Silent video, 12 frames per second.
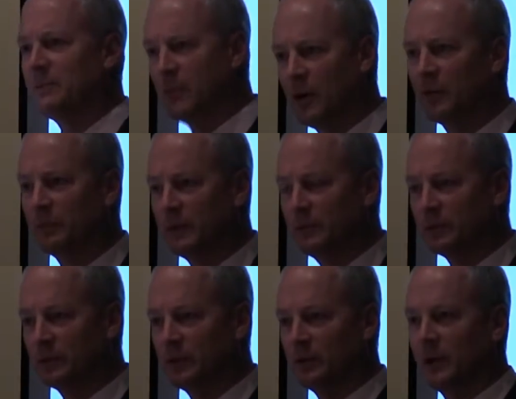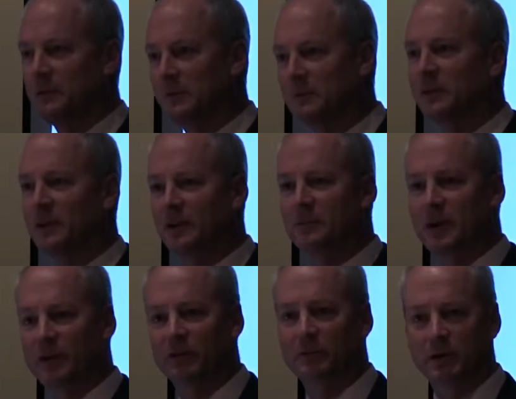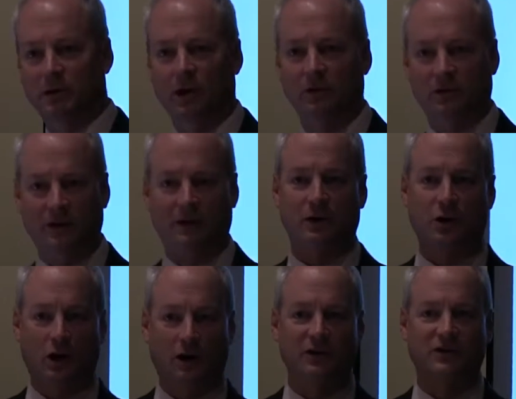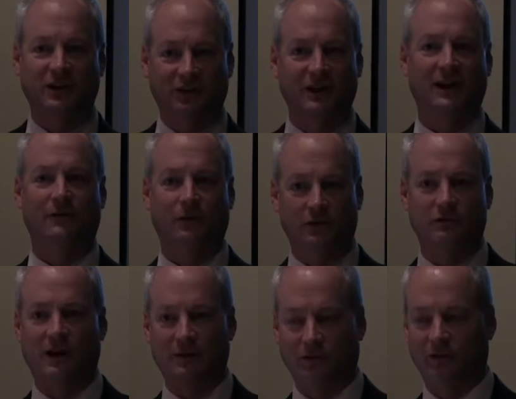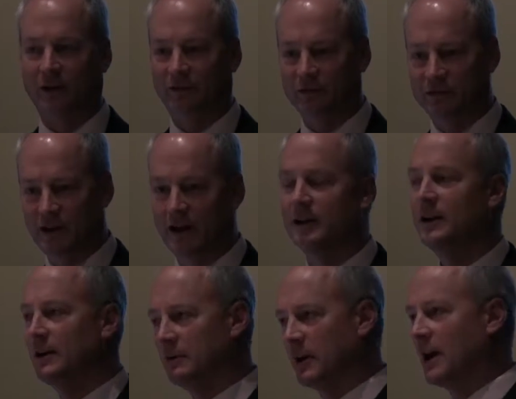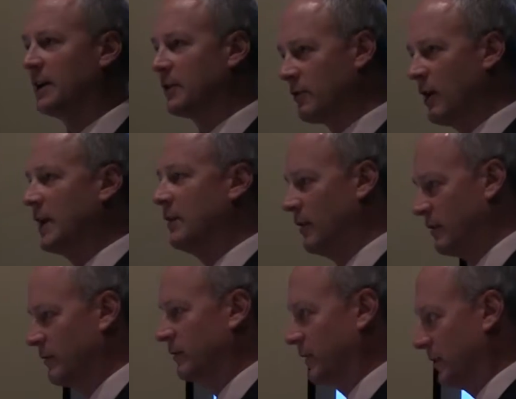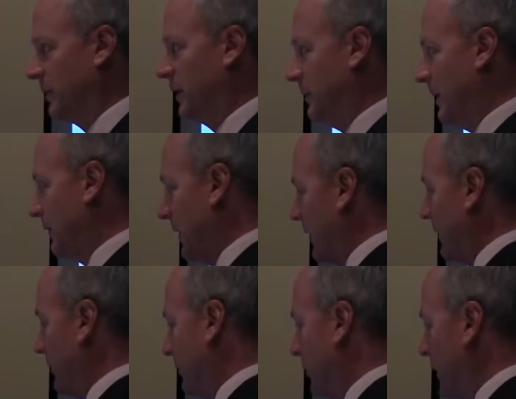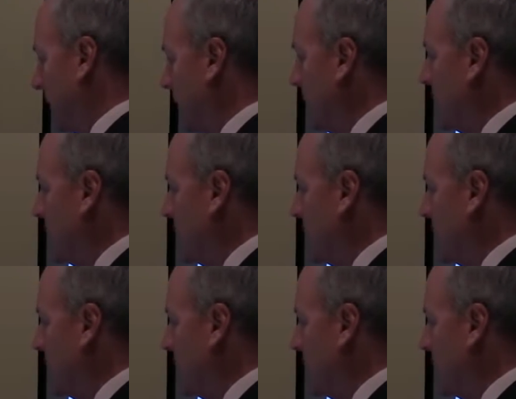I think most people do. I'm a little embarrassed. My daughter is now in college, doesn't have her driver's license yet. We're kind of cranking on her a little bit about that at this point.